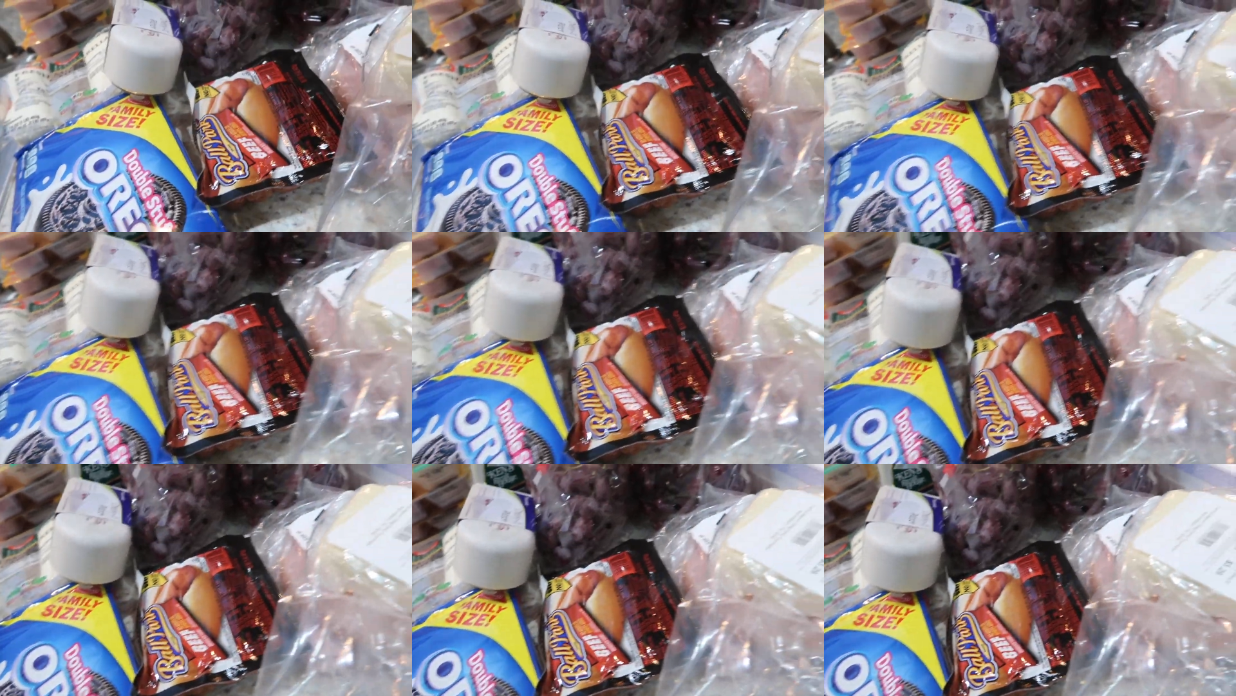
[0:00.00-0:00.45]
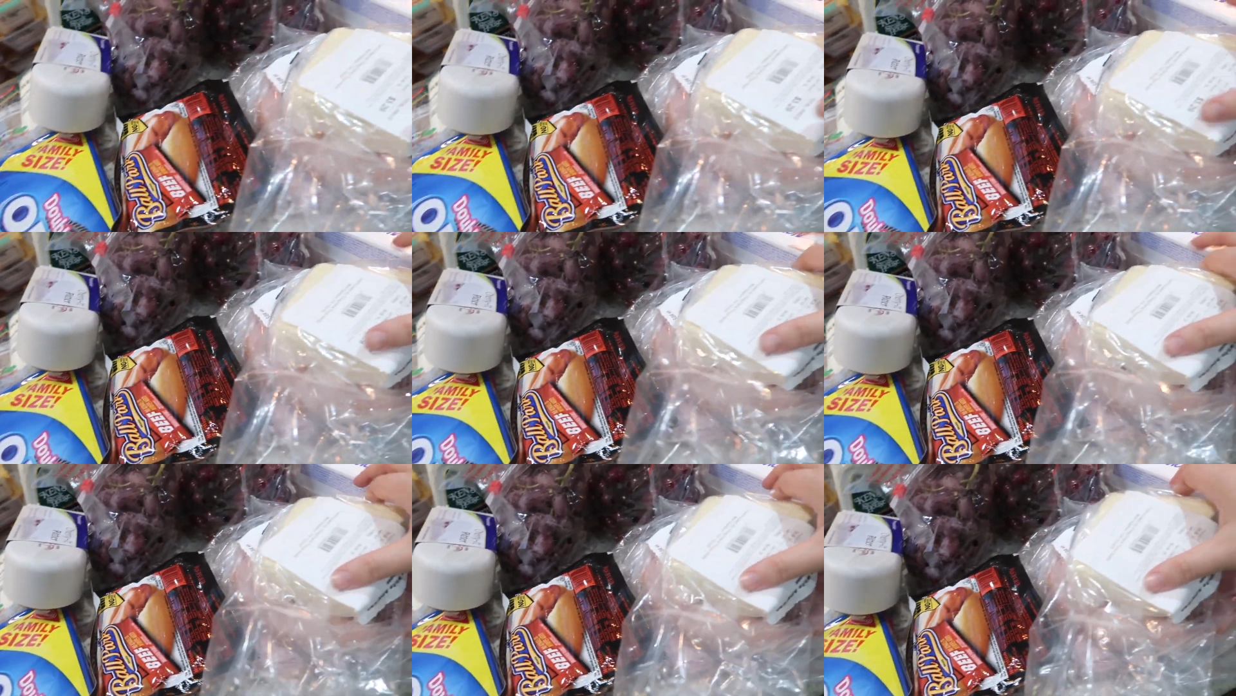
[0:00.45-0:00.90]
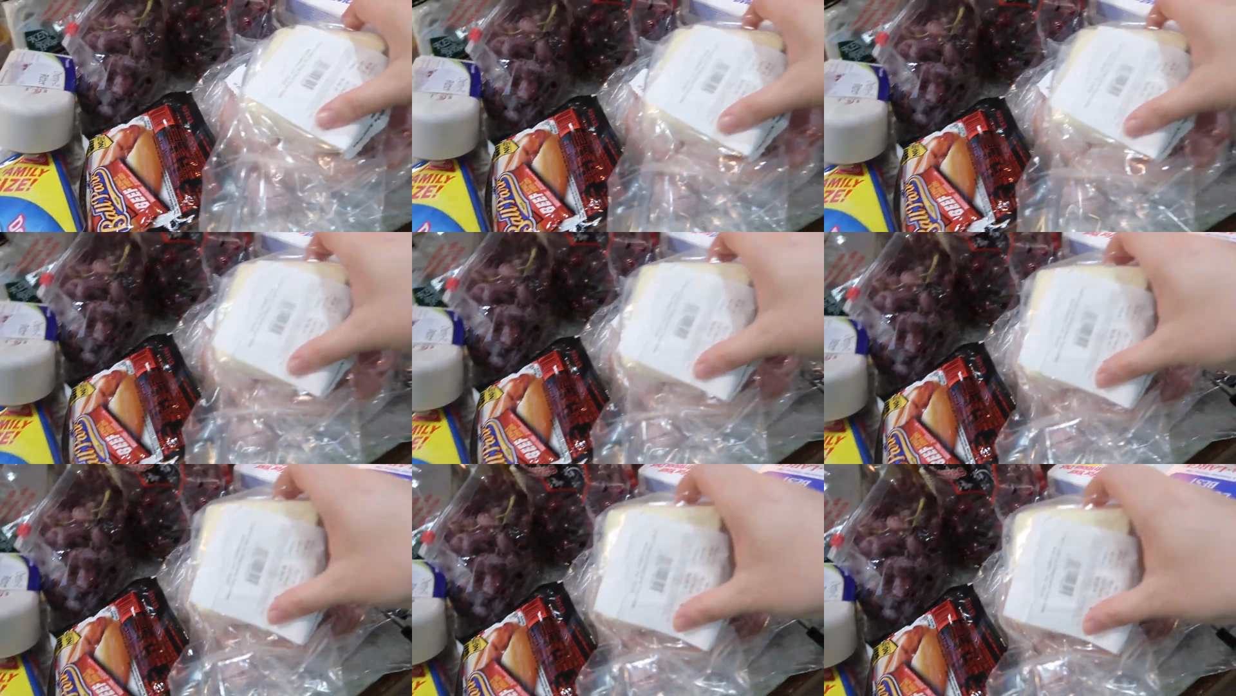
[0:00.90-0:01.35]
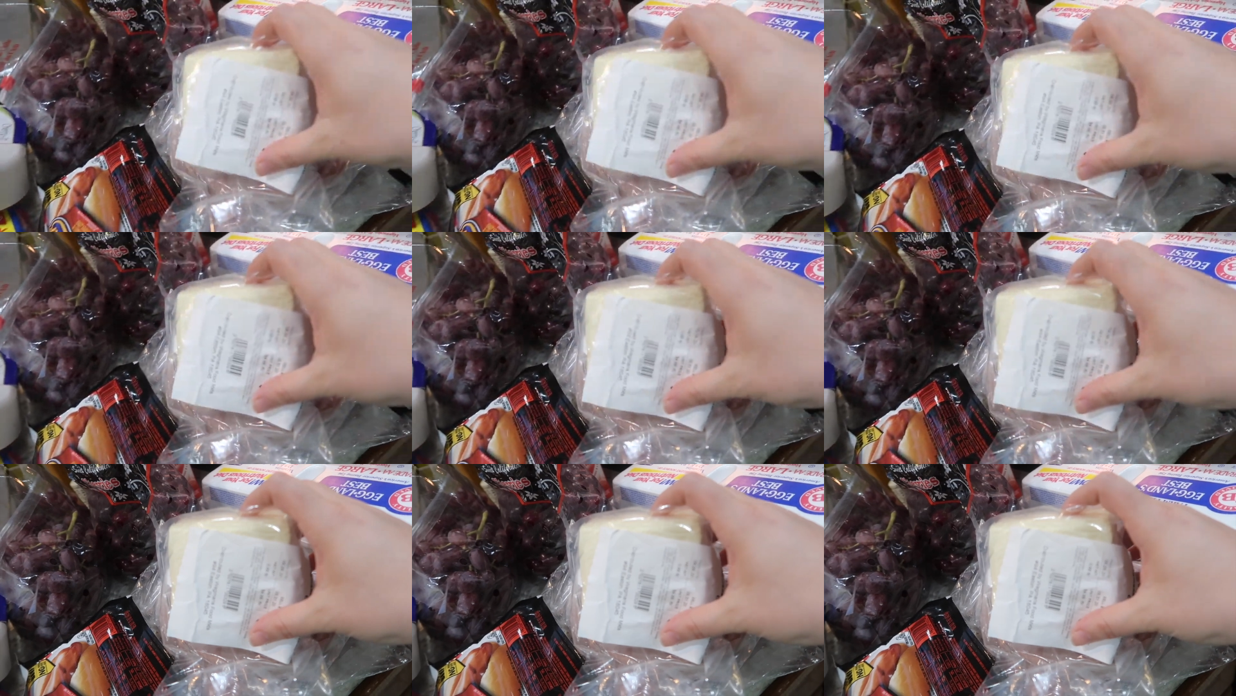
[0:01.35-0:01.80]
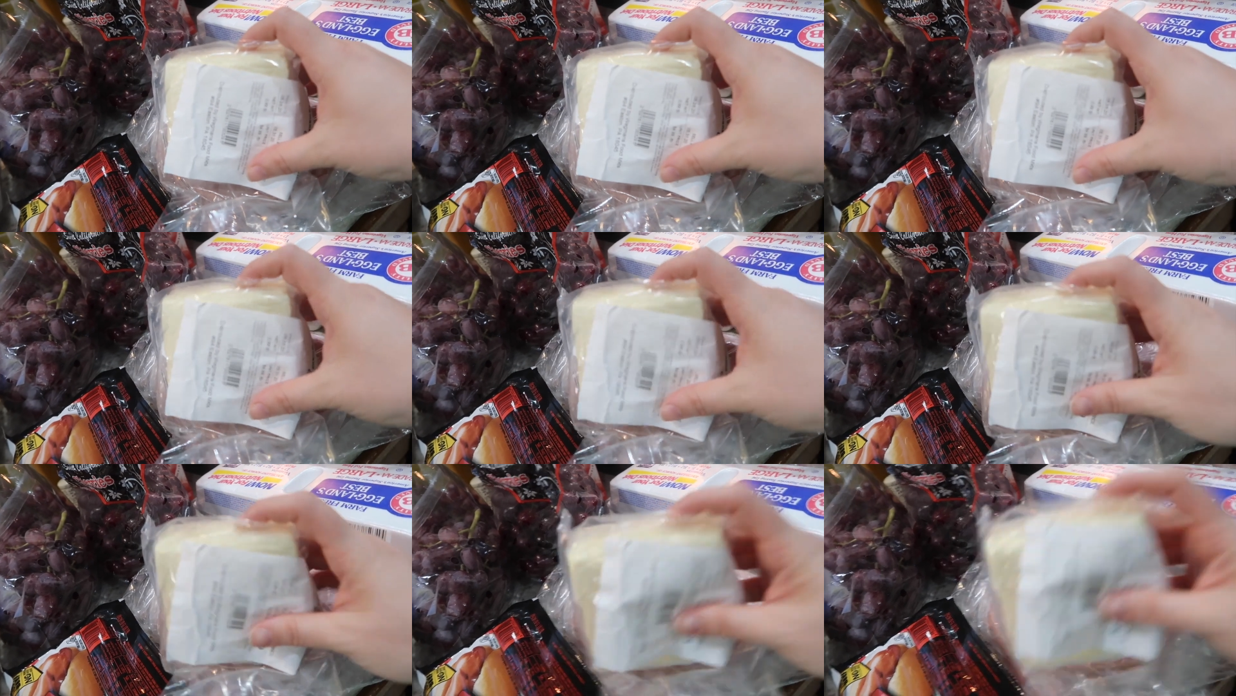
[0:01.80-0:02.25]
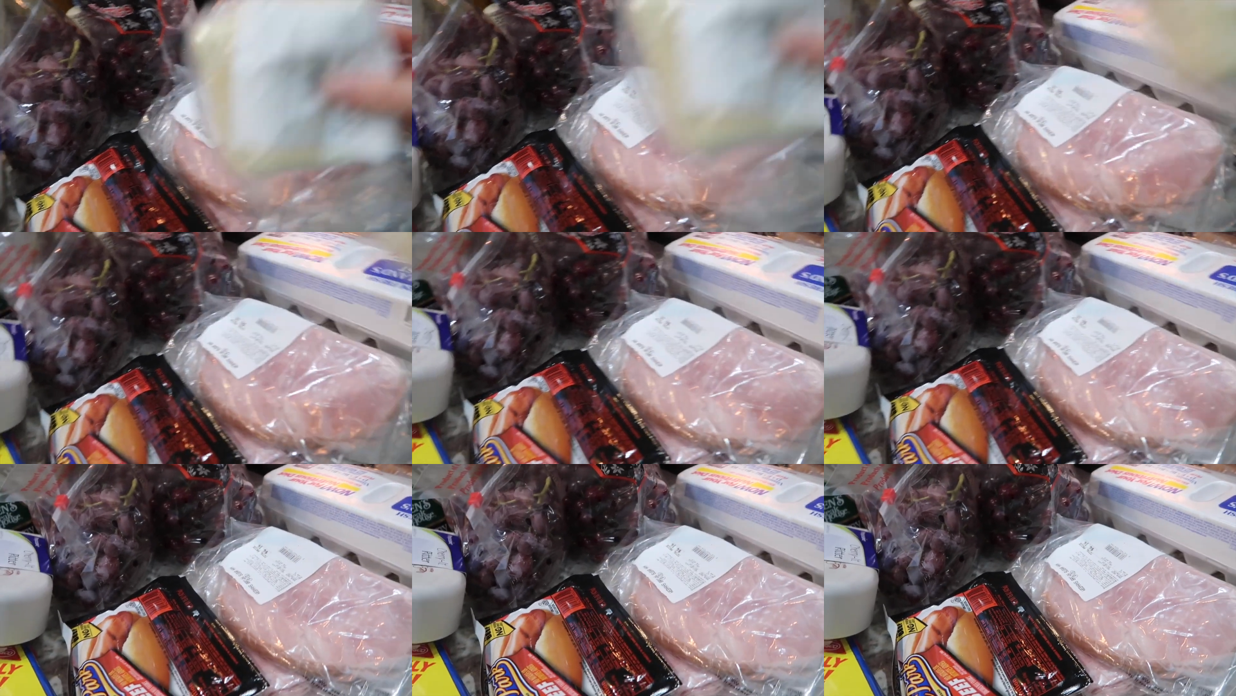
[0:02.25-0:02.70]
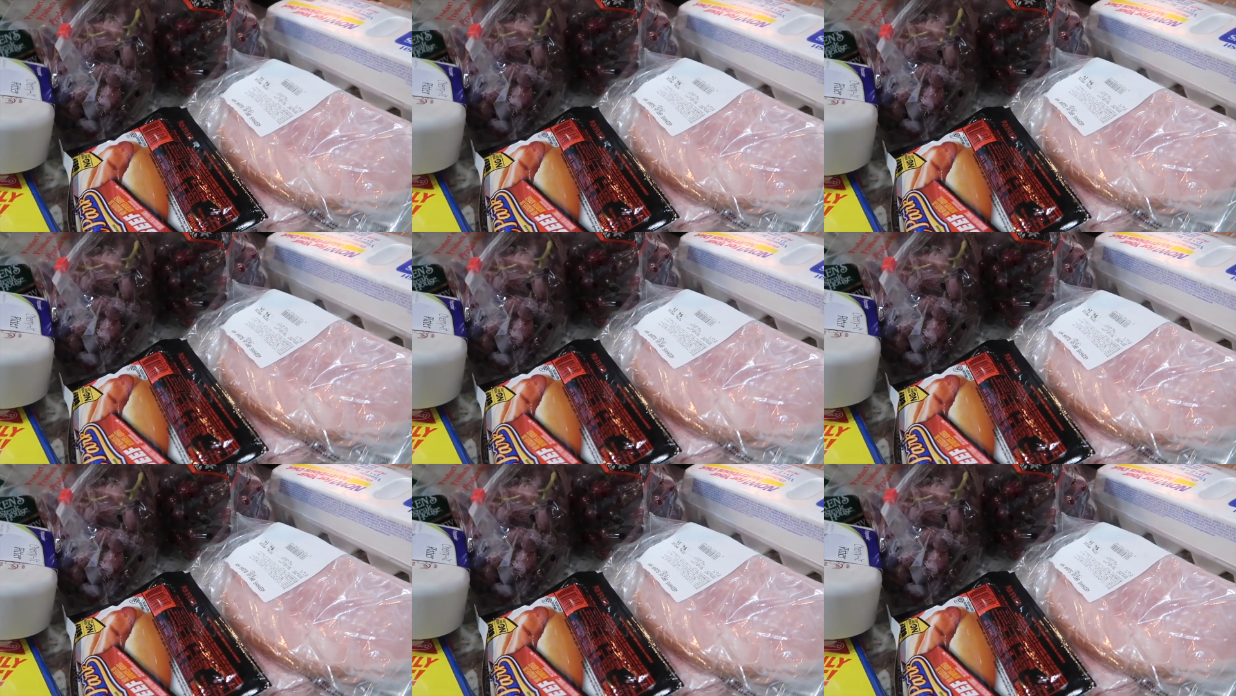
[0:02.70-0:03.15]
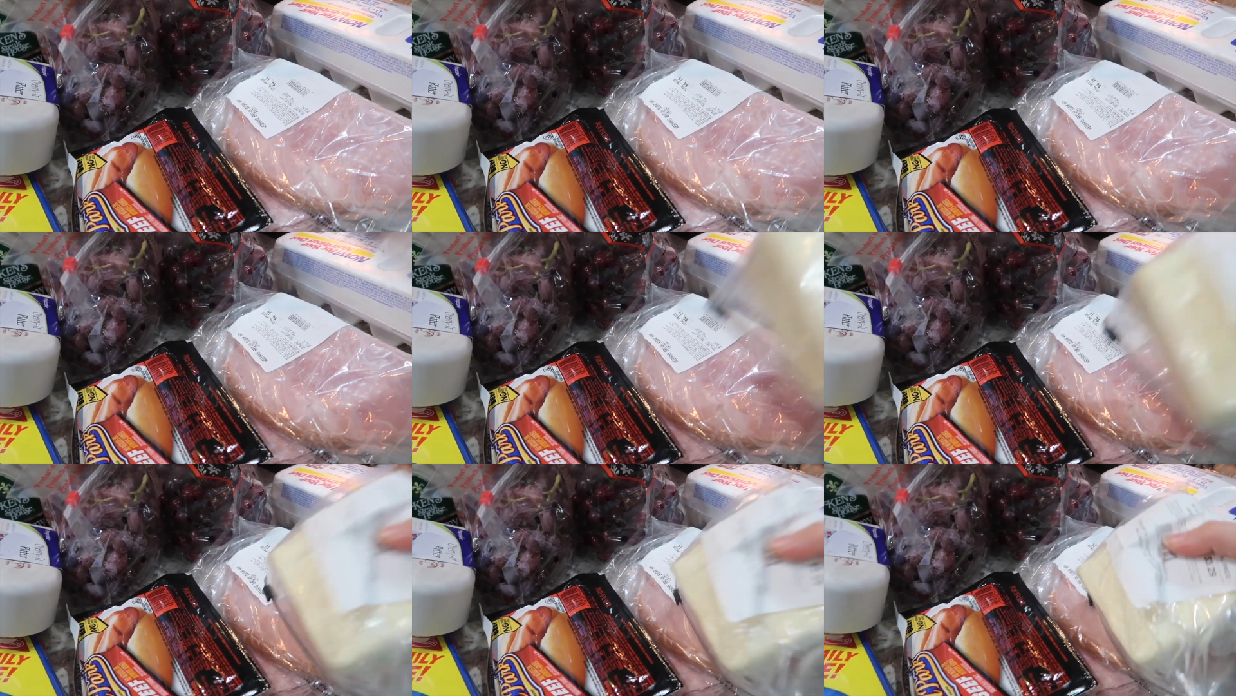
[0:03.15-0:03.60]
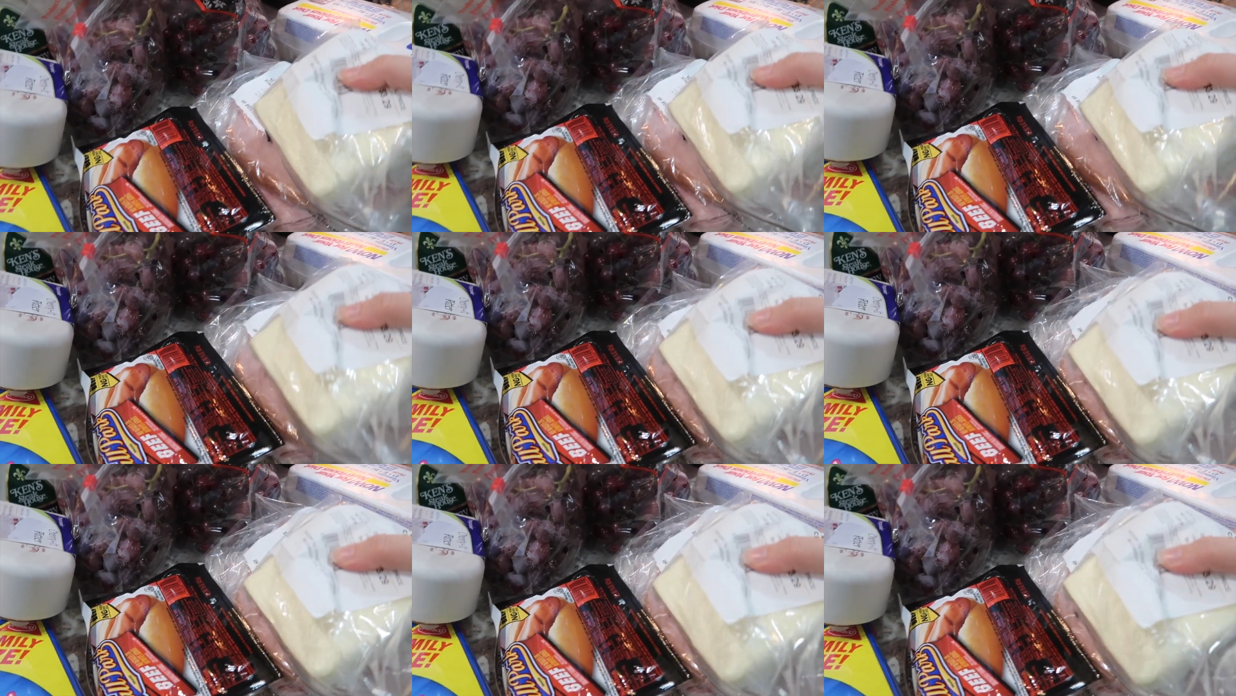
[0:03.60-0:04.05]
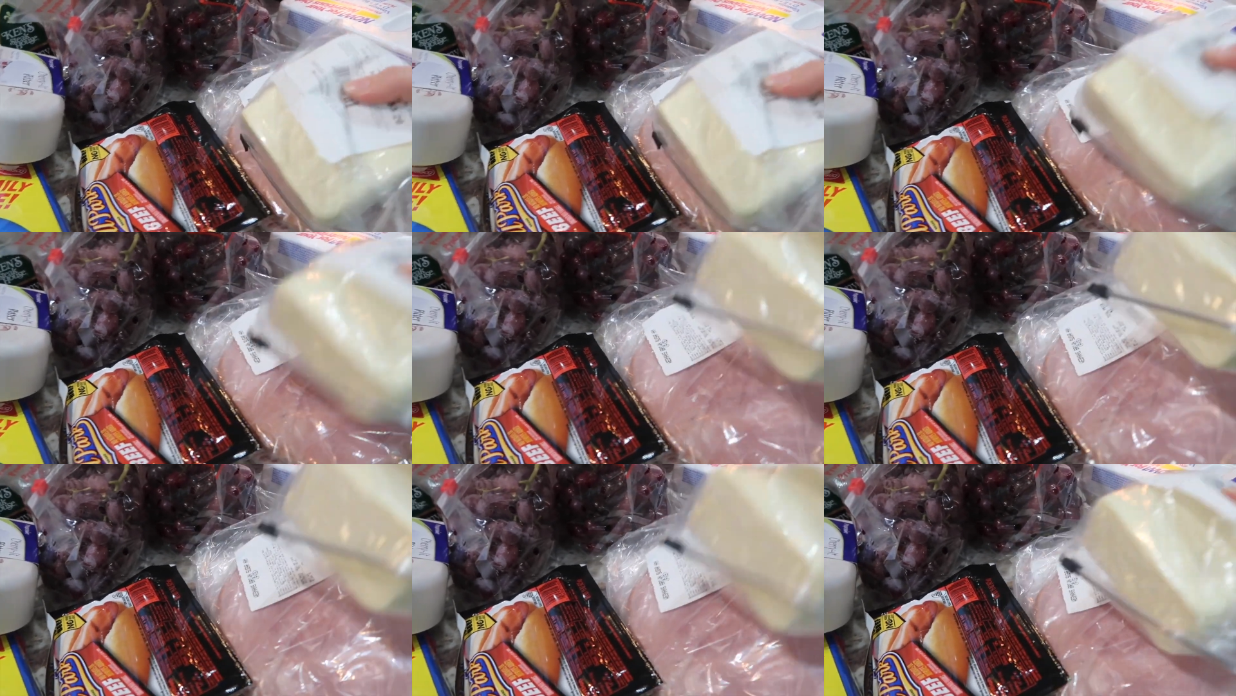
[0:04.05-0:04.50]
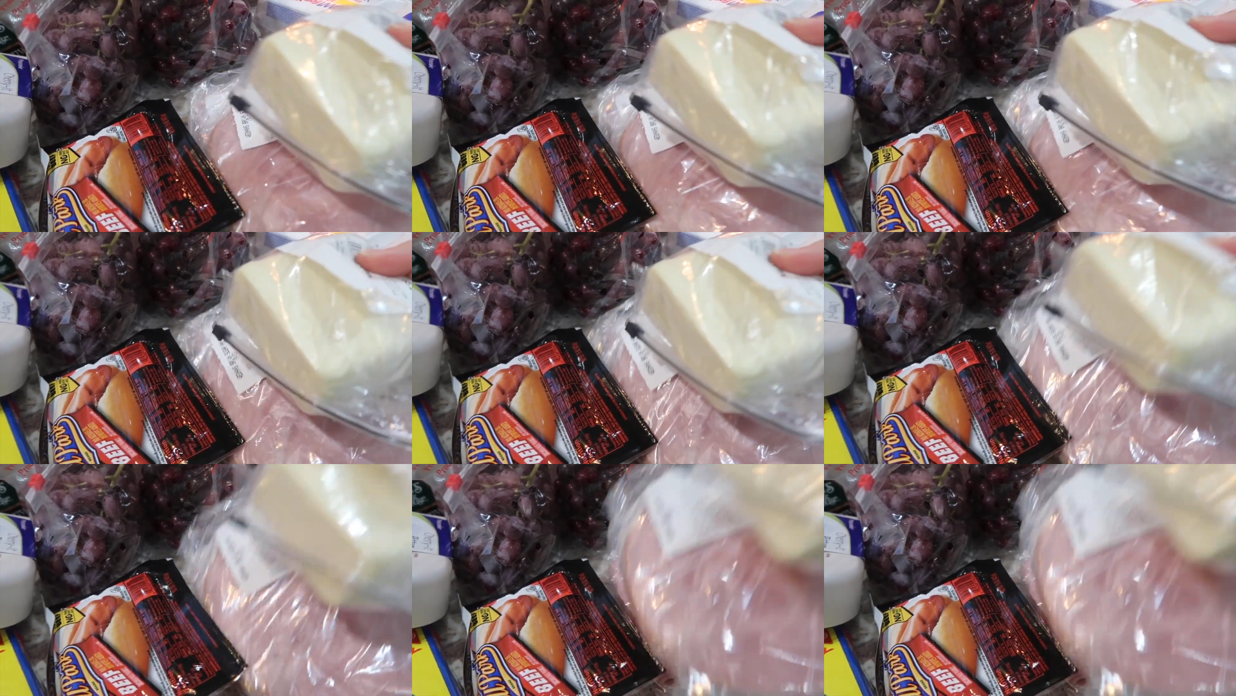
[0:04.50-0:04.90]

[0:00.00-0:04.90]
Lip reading: Nobody's mouth can be seen.